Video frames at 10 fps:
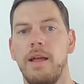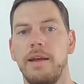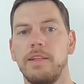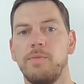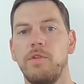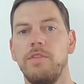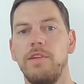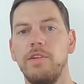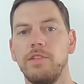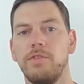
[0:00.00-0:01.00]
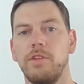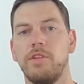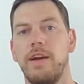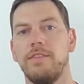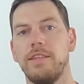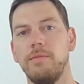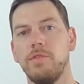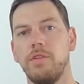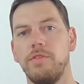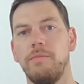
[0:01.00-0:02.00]
It has proven useful to have some
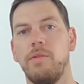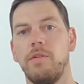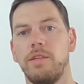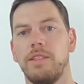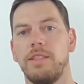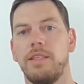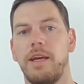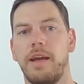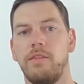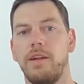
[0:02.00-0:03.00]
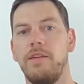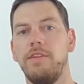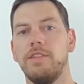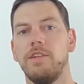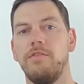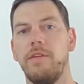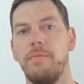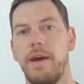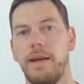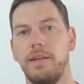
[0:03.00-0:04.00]
sort of importance tag on every software
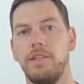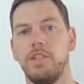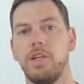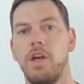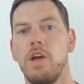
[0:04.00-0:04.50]
package